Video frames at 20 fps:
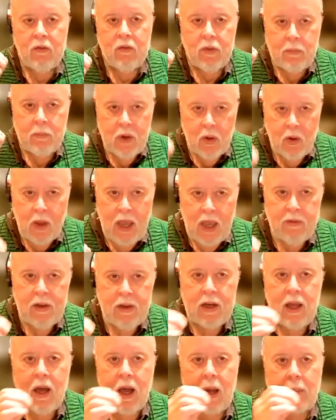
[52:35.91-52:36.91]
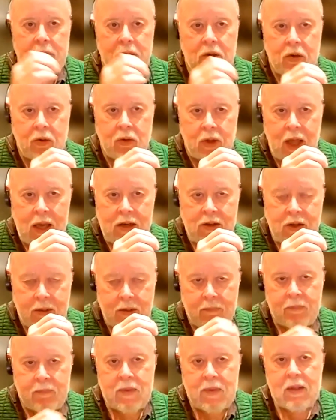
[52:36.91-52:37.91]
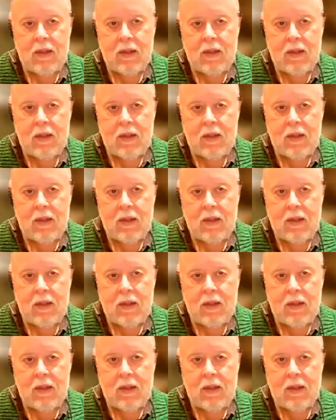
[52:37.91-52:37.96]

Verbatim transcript: from New Haven up to New London